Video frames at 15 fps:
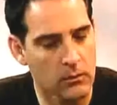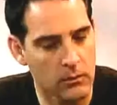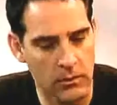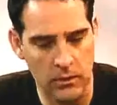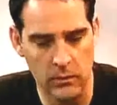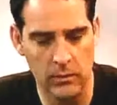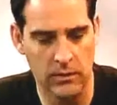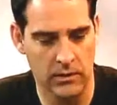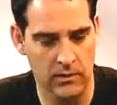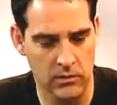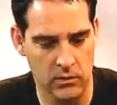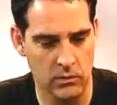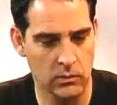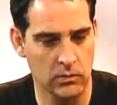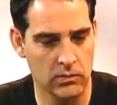that we're doing in
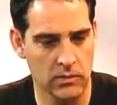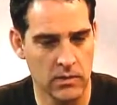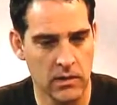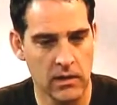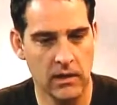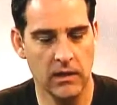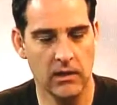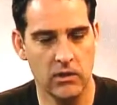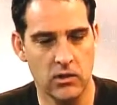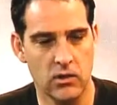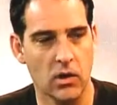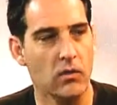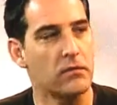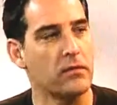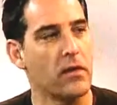schools is
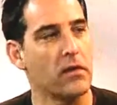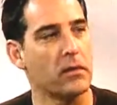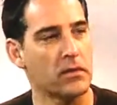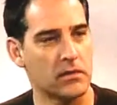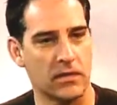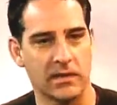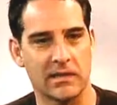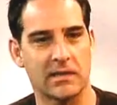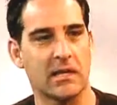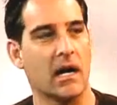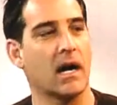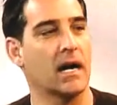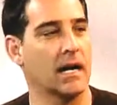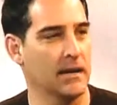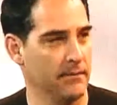so focused on
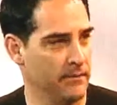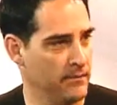time.